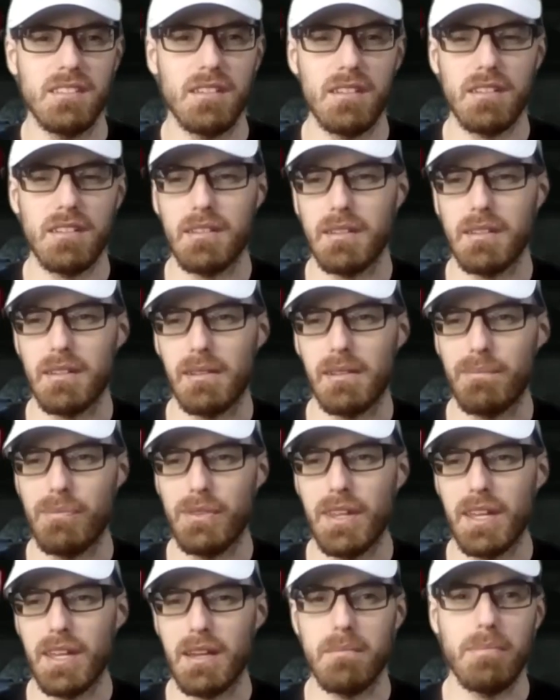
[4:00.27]

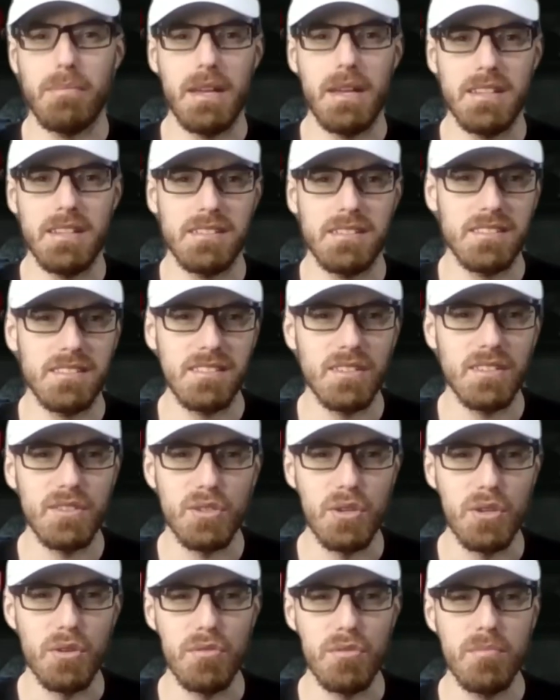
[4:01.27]
like a base, this is a
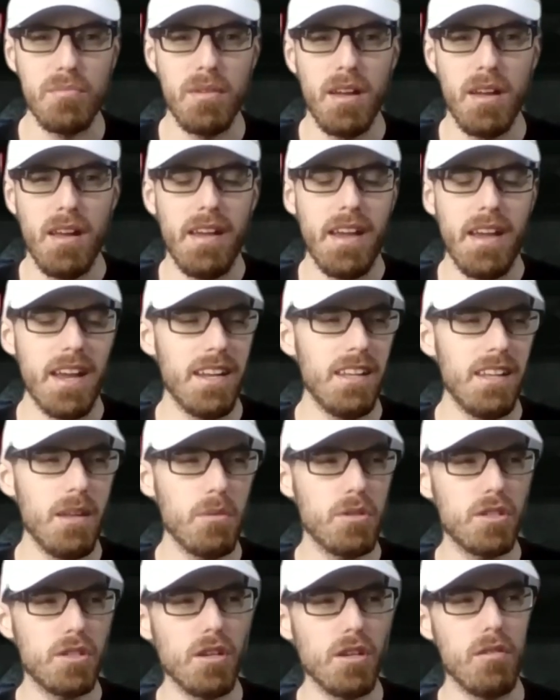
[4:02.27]
tomb. And then they
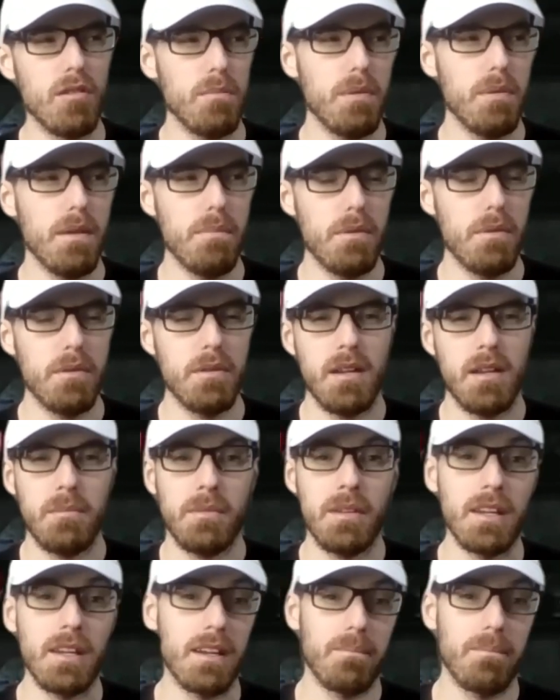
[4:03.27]
were showing people, and I'm
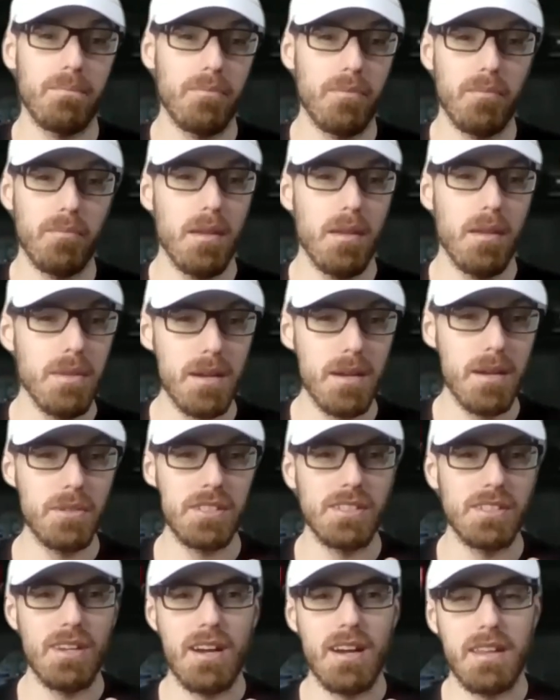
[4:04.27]
like, maybe I'm
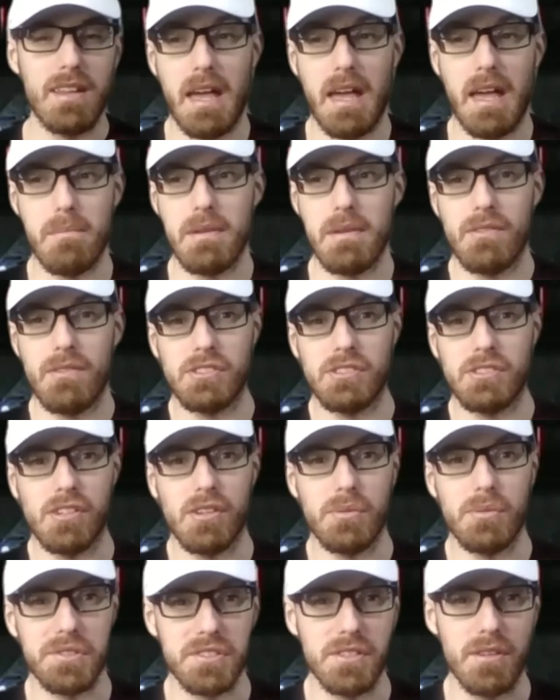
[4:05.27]
just not that big of a Star
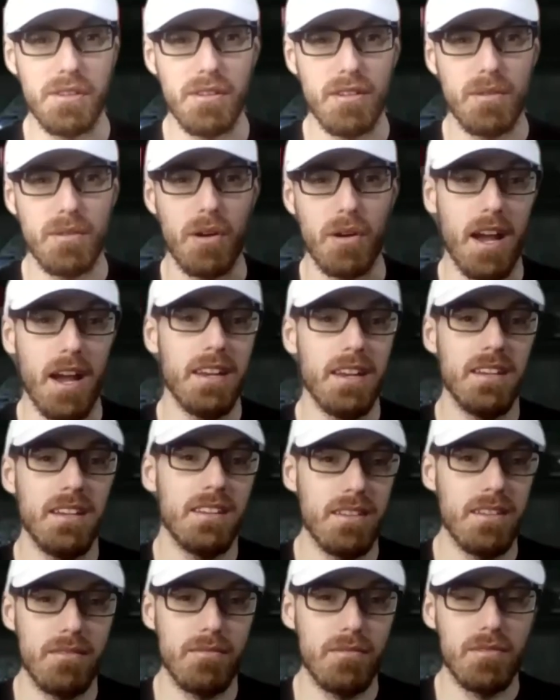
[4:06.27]
Wars nerd where I
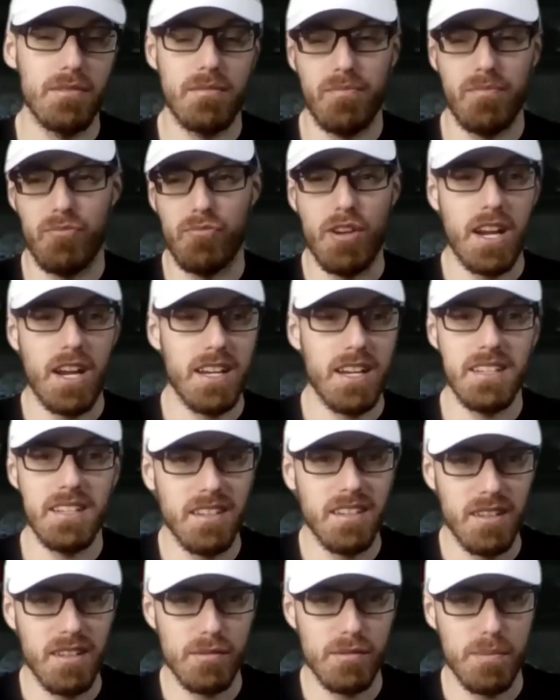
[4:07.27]
didn't recognize
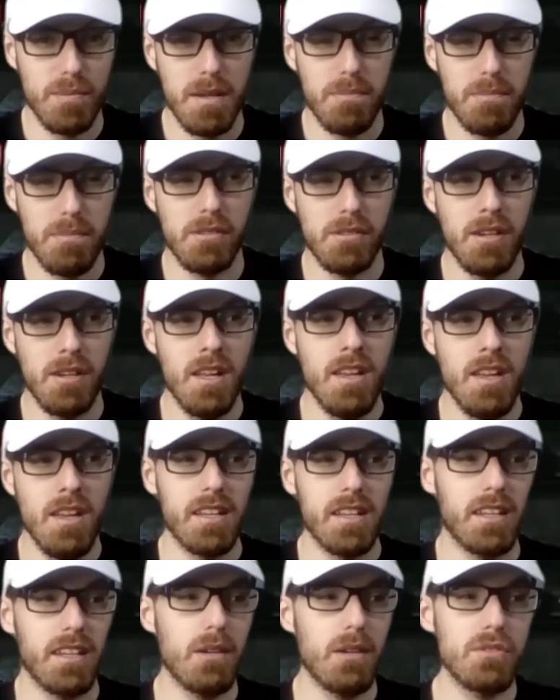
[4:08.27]
any of those people.
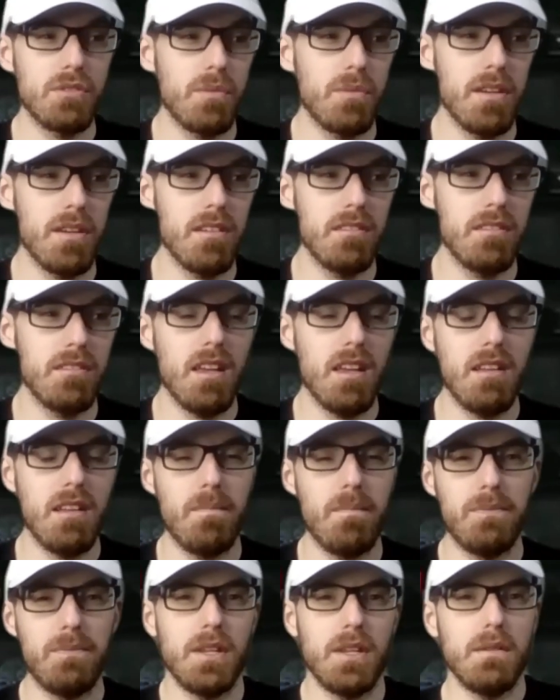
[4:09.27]
I thought it was weird they
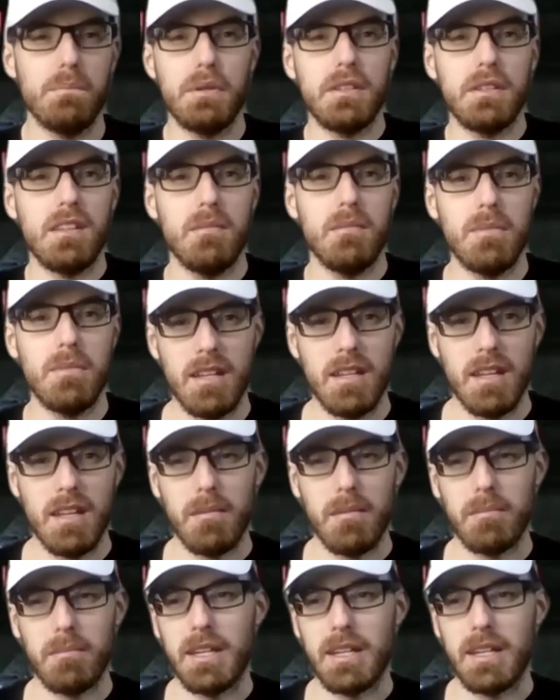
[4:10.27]
didn't put them in
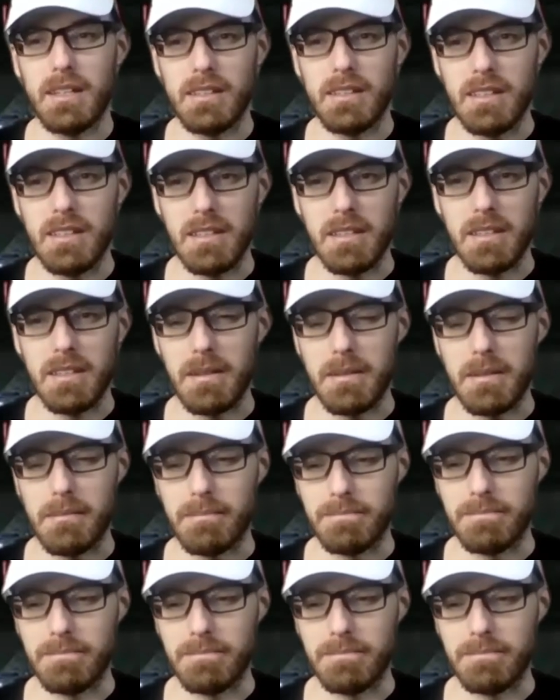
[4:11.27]
like the